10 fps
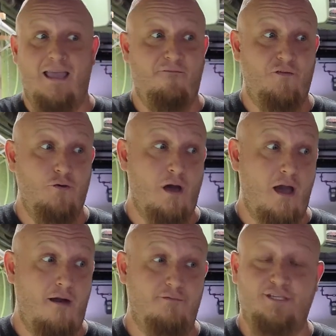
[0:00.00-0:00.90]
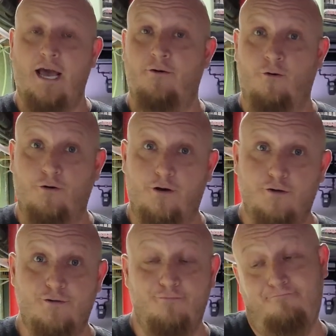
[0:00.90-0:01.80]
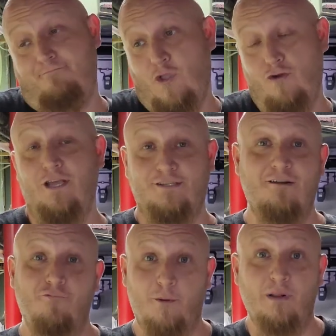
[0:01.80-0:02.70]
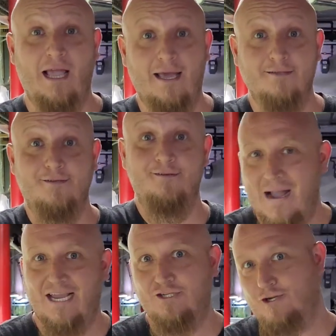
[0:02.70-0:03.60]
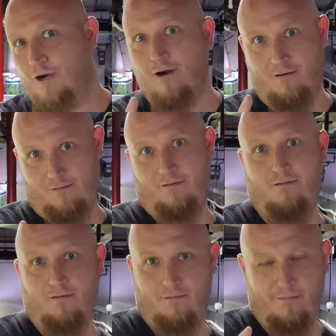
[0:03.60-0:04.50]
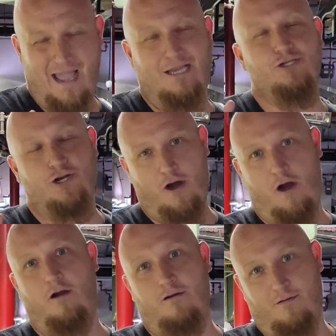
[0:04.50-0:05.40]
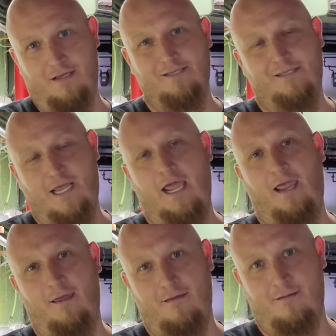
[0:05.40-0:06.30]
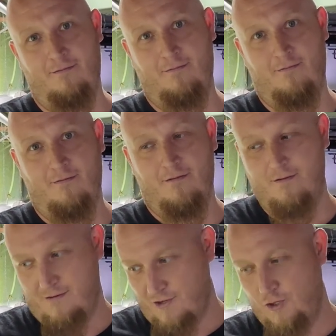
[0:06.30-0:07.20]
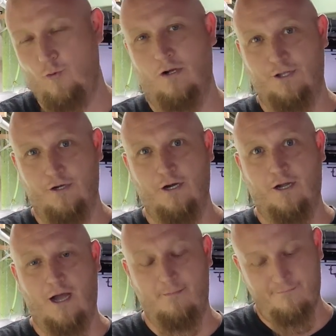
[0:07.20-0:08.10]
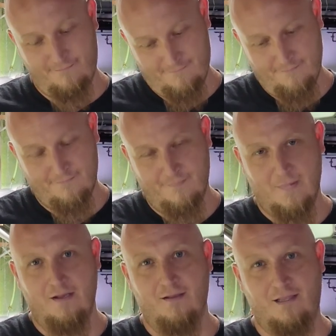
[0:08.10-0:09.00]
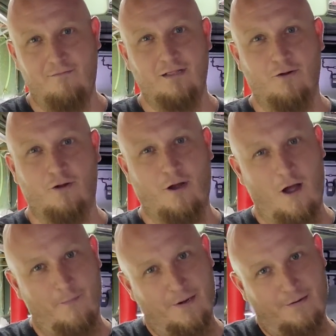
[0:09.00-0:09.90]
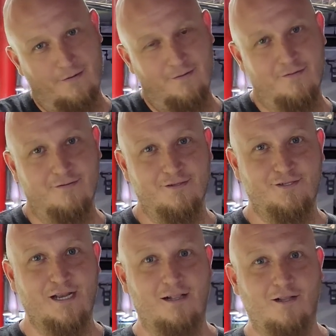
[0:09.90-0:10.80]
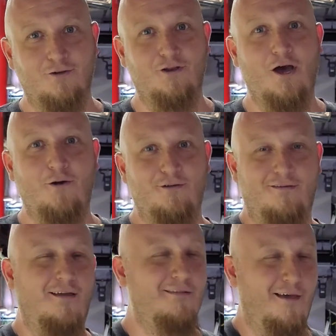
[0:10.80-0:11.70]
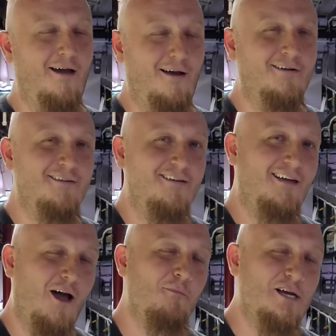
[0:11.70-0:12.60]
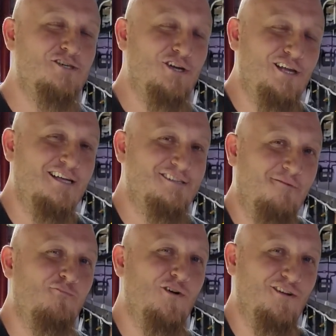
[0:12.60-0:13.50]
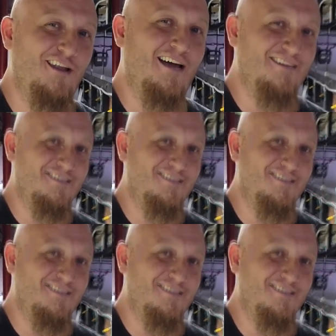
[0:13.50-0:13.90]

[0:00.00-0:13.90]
if you have 10 orders, you get 10 free plants. Make sure, this is key. You want the hookup, leave a little comment or send a little note, and I'll make sure you get something real nice.